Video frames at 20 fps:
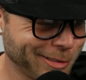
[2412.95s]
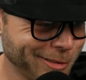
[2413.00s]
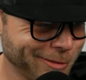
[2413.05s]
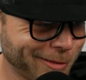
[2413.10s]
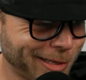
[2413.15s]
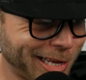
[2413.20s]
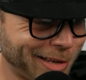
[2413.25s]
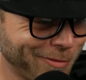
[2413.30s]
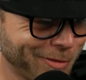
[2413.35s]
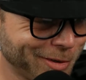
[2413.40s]
You're
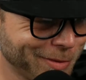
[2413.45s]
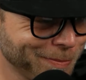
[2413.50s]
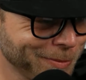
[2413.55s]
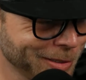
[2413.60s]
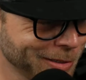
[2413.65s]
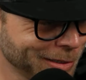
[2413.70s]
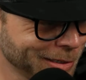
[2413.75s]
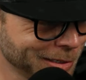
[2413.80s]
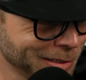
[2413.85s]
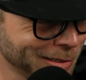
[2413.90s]
laughing.
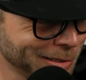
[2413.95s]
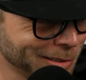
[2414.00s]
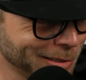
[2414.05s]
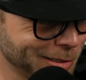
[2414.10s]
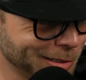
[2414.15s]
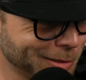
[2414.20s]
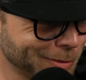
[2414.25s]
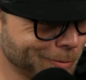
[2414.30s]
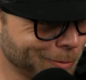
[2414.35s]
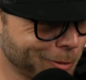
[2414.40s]

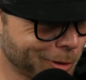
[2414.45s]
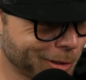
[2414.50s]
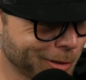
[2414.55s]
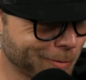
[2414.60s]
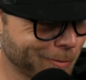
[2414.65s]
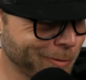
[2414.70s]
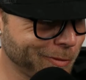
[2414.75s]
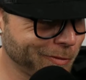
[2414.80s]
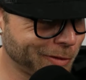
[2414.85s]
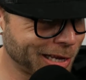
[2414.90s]

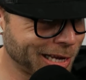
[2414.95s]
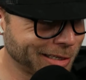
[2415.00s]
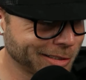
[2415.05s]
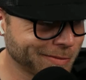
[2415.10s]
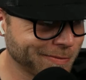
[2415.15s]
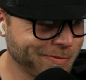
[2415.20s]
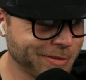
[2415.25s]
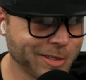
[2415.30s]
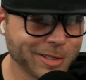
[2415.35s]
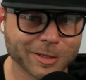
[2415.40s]
we've got
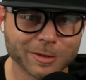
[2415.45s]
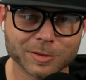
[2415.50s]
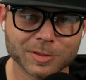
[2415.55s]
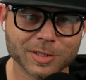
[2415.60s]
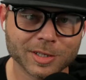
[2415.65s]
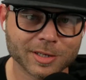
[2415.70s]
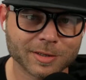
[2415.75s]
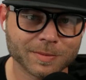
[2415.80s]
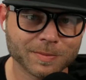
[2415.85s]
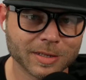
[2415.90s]
some videos
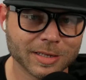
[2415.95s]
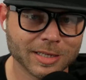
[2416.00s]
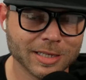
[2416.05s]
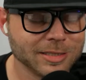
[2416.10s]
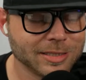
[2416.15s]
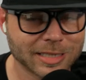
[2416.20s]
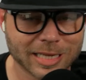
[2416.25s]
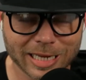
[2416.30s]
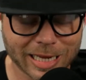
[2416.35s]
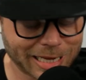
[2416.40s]
here, and he
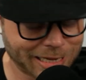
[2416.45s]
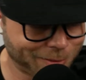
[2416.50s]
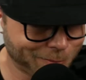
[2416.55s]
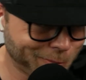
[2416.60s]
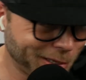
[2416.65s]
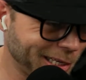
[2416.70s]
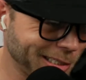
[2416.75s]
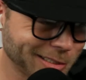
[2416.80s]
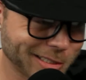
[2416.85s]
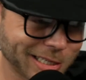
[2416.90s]
just had the
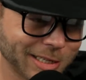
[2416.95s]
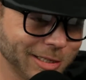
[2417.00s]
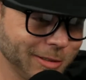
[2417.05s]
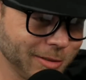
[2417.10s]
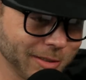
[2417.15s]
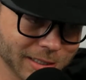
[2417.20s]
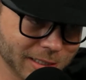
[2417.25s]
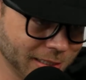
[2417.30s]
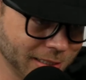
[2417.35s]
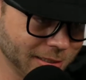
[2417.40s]
best
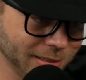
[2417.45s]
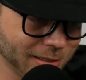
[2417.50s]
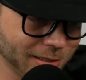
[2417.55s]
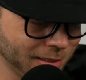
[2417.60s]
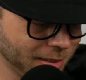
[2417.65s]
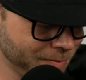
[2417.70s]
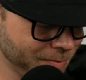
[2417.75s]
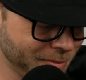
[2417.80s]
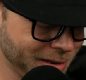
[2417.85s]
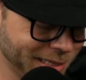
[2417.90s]
idea.
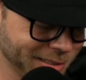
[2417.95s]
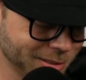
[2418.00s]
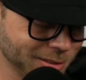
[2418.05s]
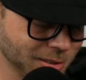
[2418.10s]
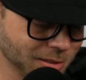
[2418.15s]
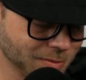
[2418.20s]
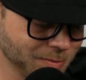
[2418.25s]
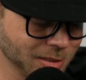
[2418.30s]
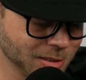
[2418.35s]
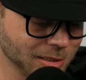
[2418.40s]
He
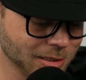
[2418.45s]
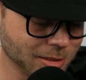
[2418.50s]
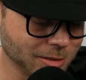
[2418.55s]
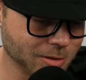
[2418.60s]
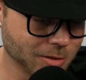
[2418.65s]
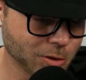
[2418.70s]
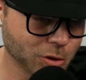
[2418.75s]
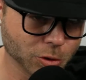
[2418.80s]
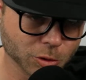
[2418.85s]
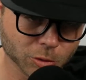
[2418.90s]
messages me, he goes,
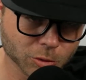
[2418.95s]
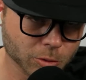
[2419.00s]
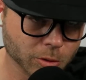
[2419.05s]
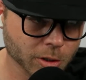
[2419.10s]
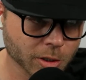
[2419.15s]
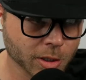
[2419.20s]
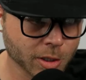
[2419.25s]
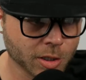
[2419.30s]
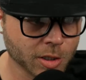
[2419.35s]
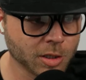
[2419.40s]
dude,
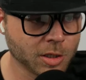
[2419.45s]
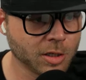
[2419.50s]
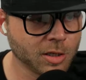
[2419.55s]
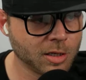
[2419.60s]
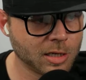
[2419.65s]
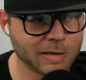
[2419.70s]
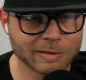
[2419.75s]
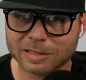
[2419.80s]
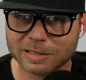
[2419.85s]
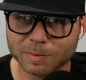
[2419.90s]

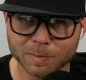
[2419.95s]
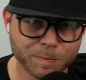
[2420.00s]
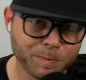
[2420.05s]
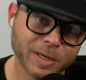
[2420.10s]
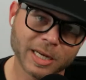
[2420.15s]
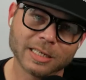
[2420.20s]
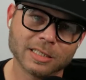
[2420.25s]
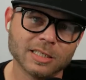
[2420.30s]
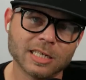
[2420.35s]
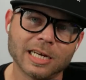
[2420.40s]
I got the
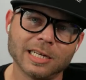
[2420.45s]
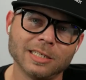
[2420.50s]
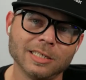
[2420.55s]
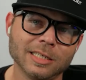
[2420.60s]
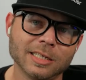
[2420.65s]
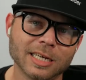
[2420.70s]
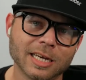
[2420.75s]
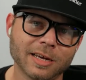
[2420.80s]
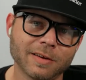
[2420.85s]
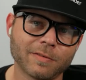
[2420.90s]
best
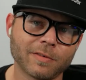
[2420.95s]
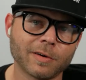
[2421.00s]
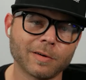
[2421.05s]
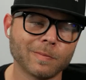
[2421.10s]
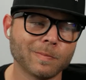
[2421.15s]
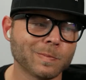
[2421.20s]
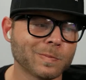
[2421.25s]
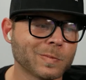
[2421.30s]
idea ever.